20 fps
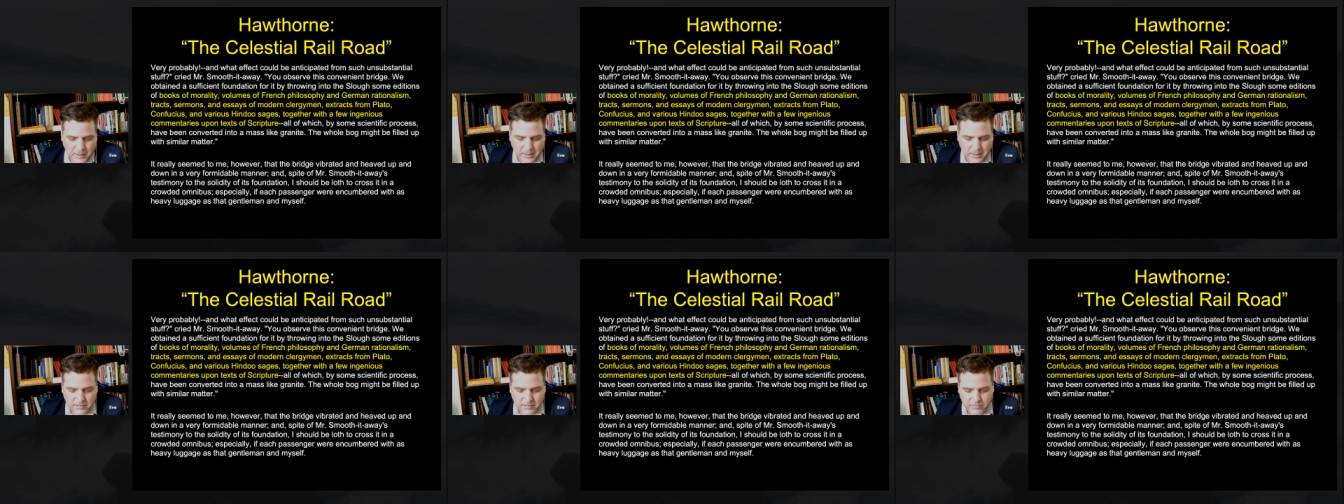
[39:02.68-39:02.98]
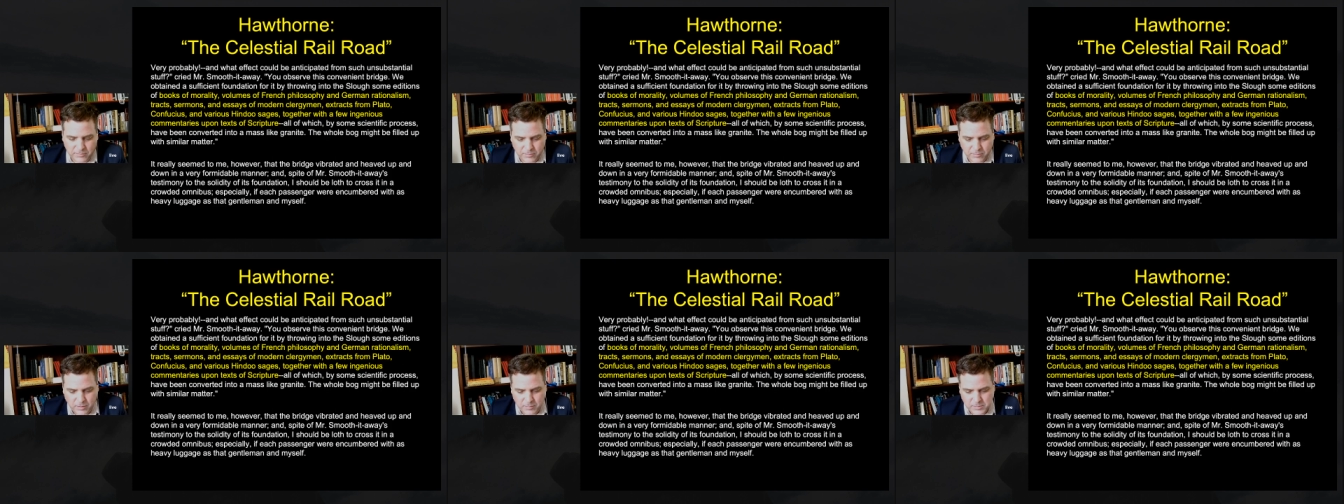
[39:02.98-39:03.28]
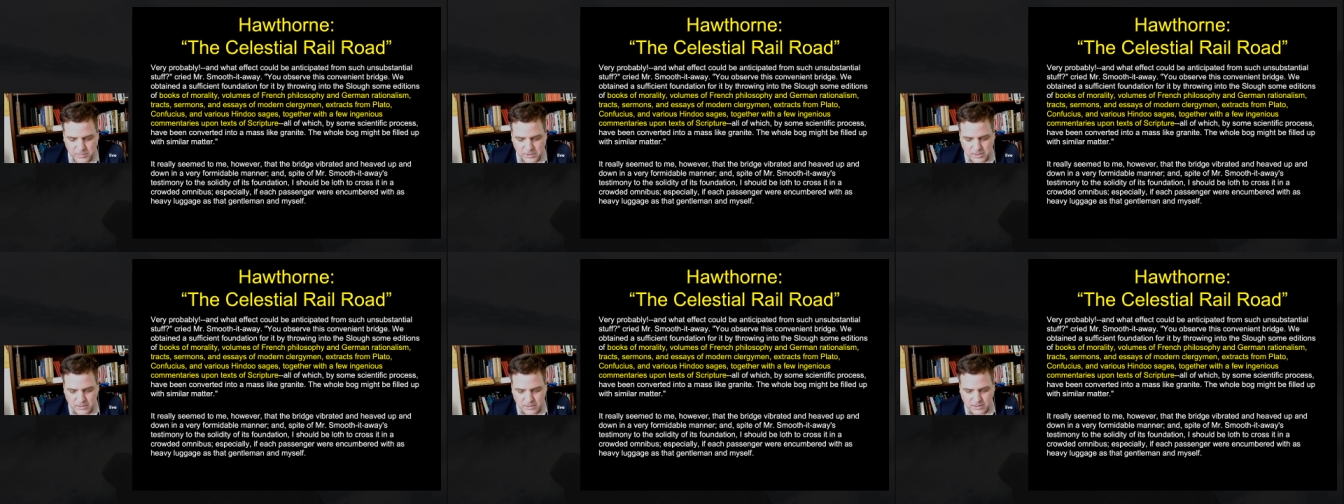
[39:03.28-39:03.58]
from
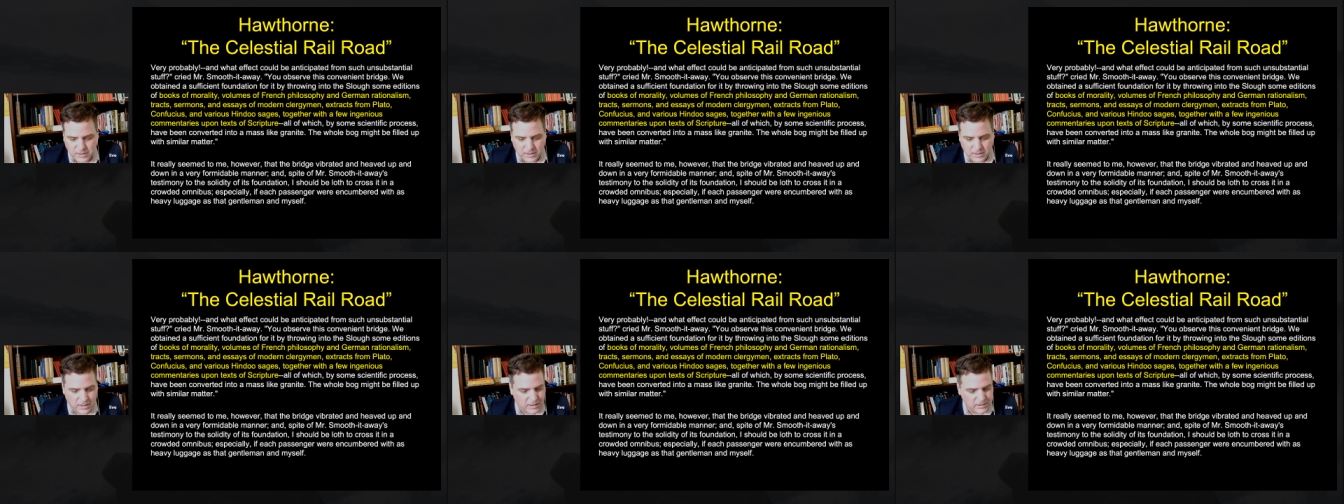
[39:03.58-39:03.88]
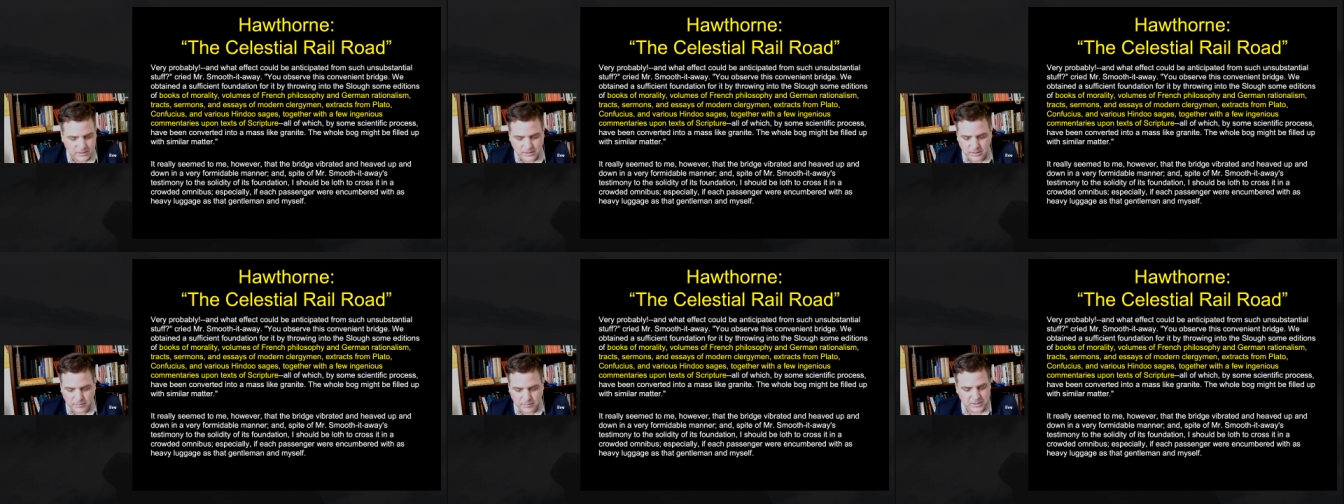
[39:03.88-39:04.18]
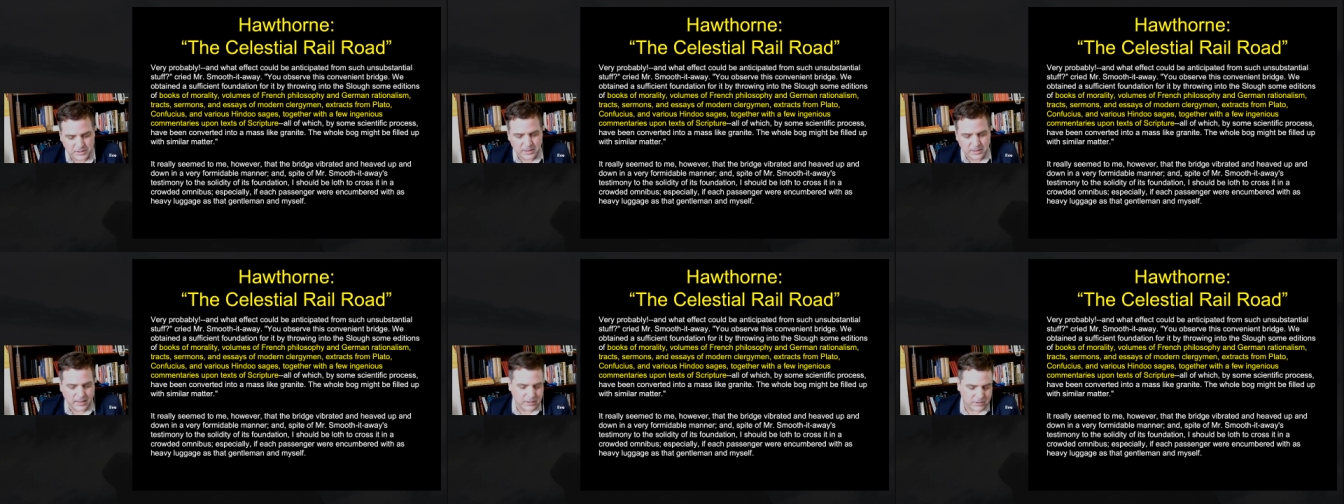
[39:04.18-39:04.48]
such
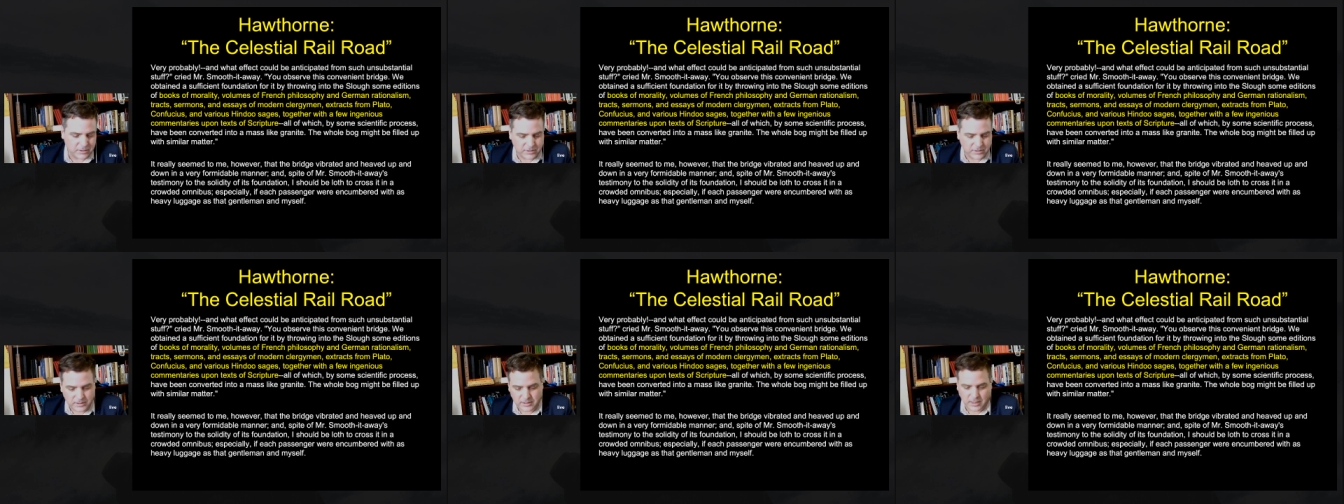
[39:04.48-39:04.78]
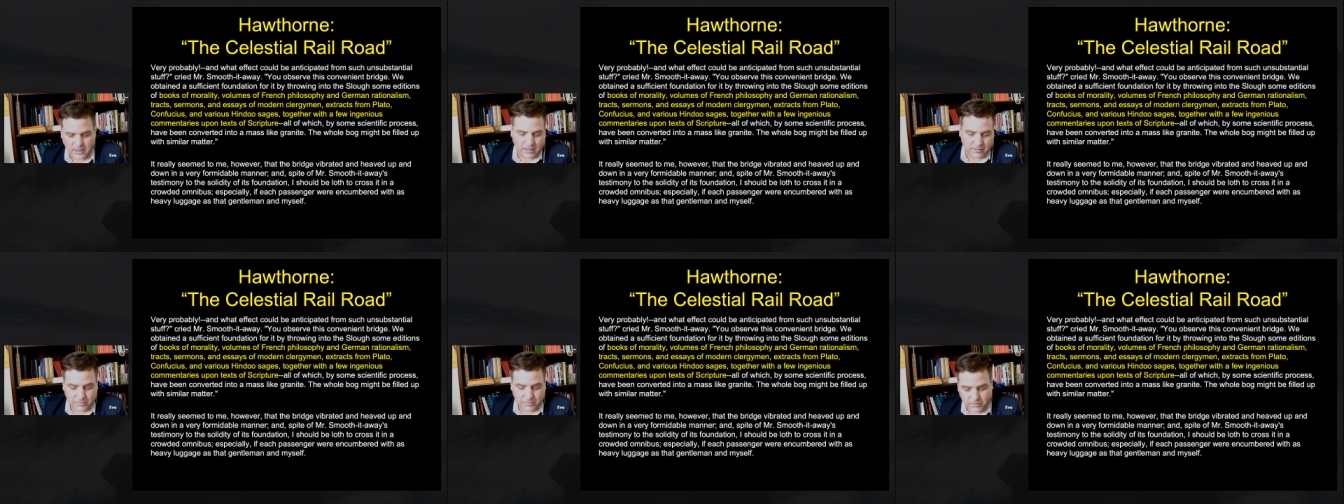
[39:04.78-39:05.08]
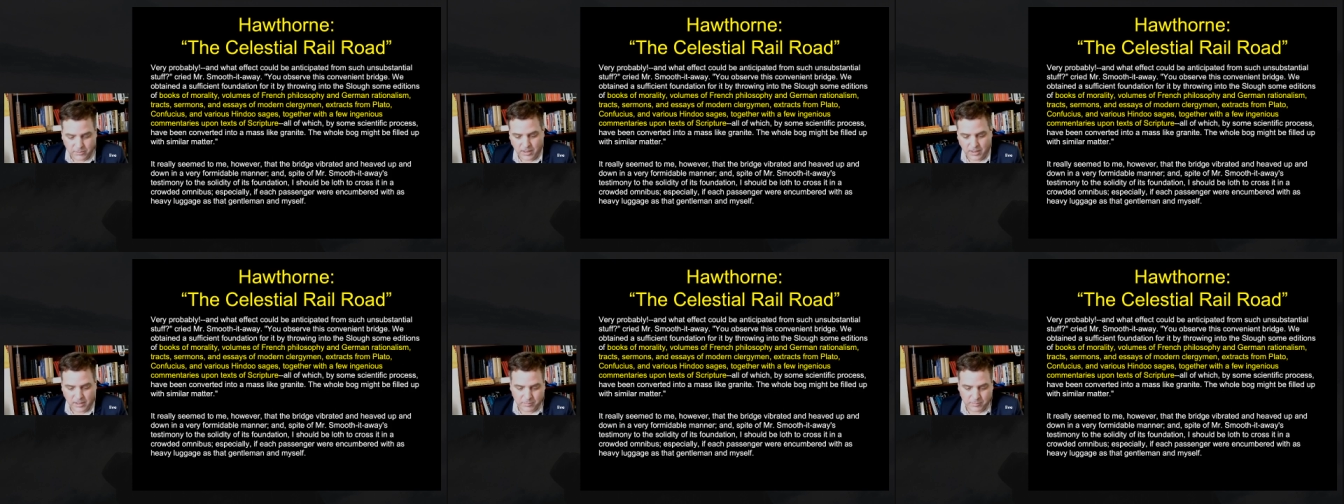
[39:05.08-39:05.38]
unsubstantial stuff, cried
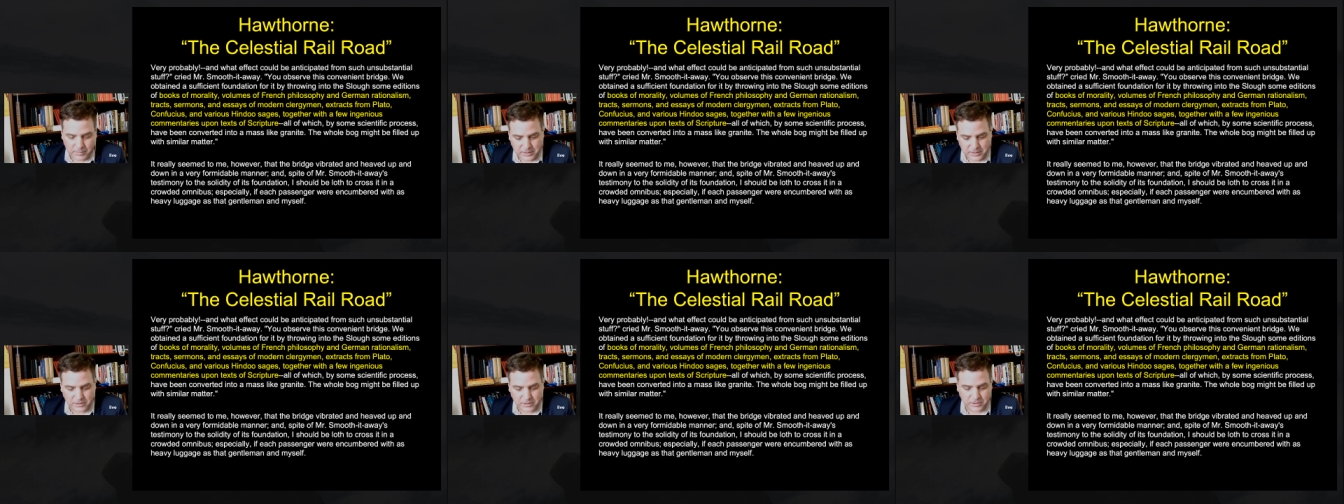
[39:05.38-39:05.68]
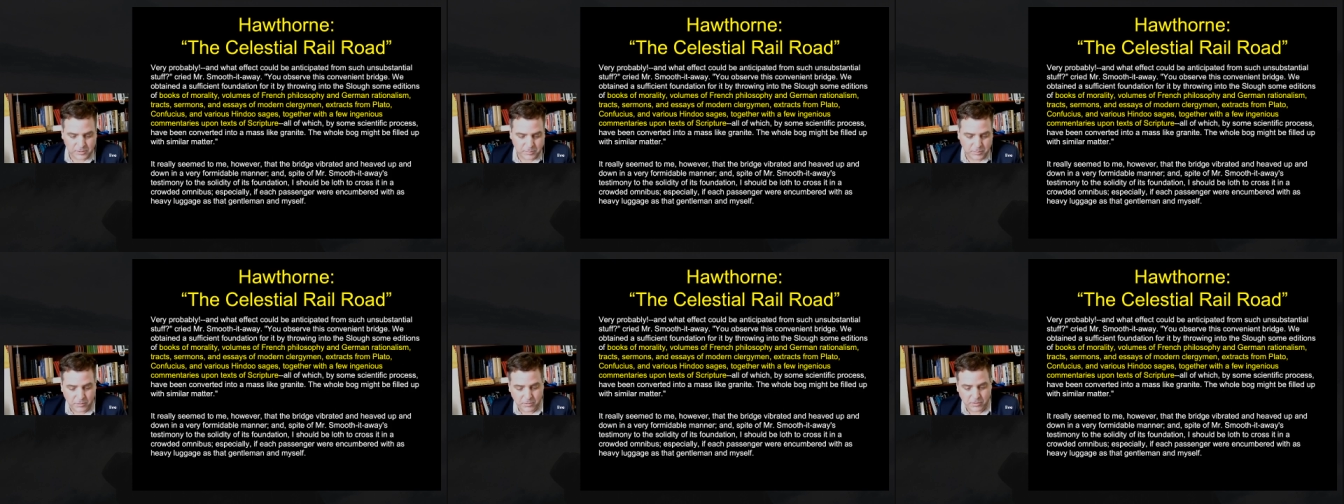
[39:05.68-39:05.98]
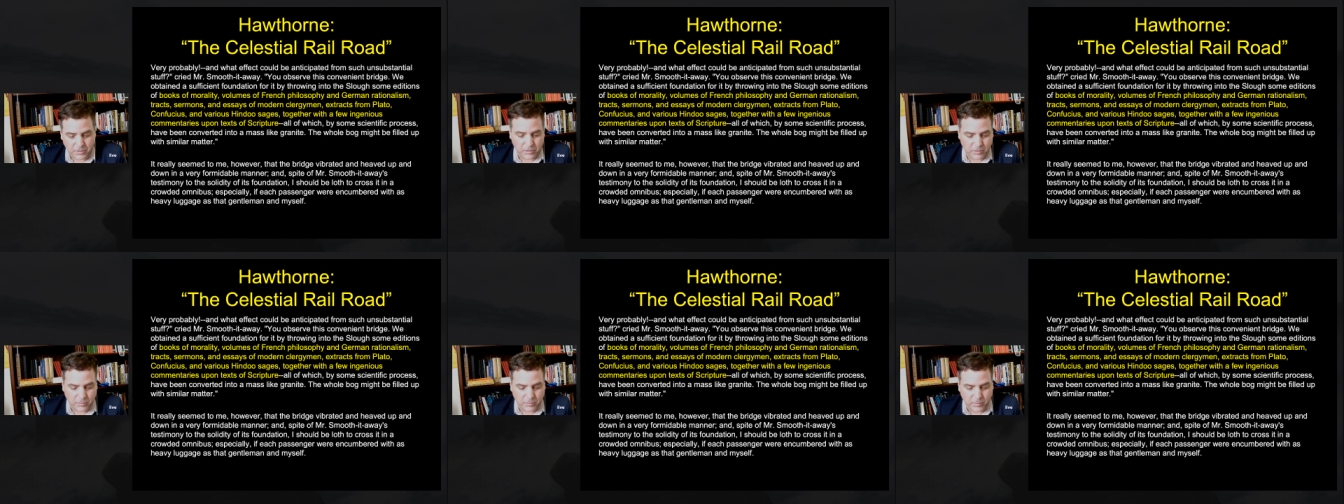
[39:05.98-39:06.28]
Mr. Smooth It
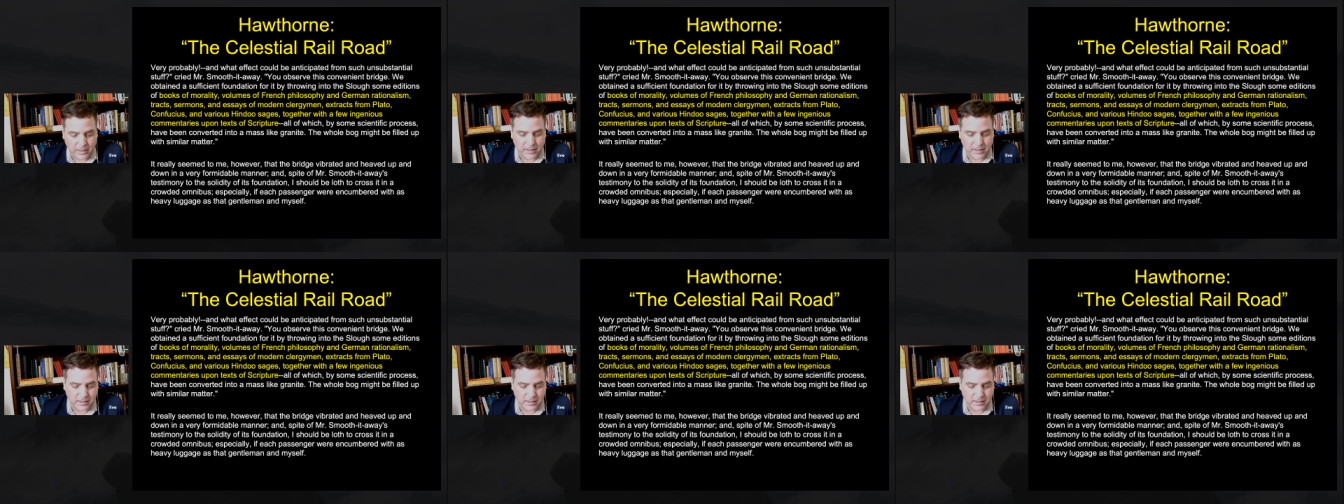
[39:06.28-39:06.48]
Away.